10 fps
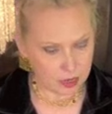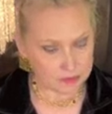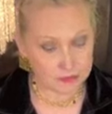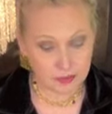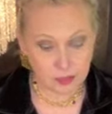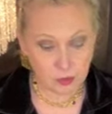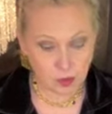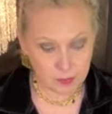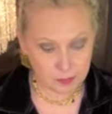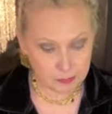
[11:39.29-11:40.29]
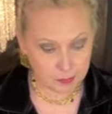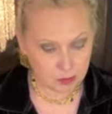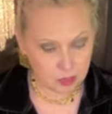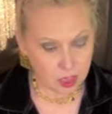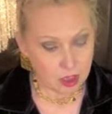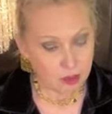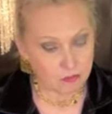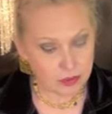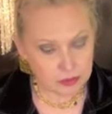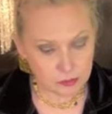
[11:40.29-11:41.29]
71 people
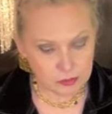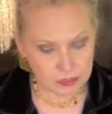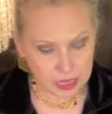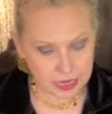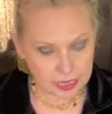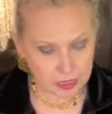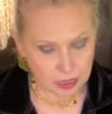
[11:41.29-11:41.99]
felt it was like